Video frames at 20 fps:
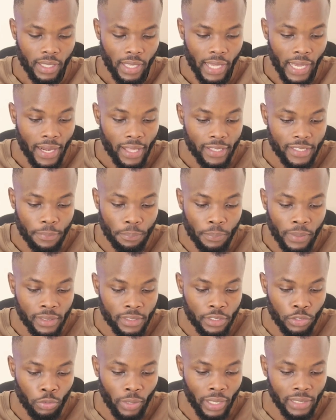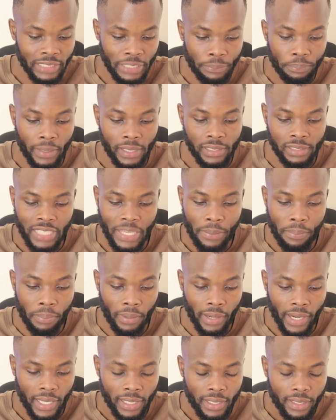Alex builds you a step-by-step
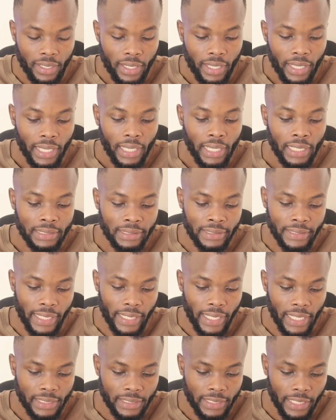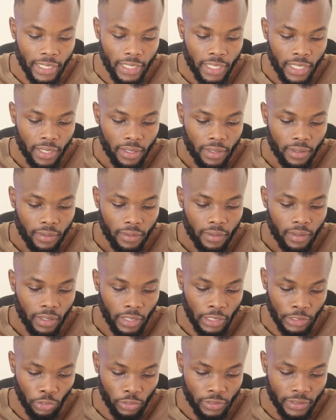plan, targeted
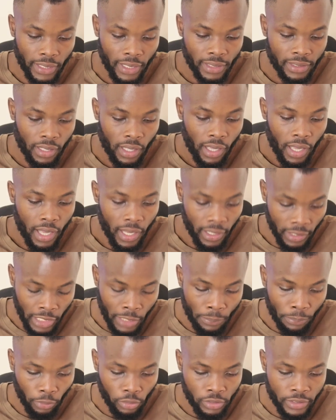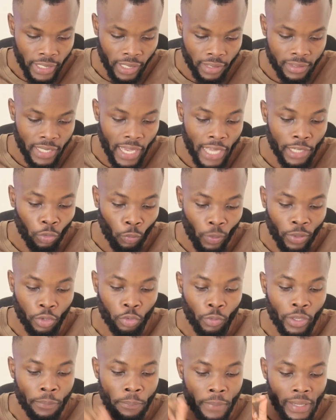resources, real projects, and
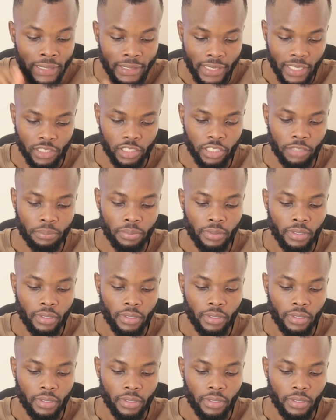one-on-one mentorship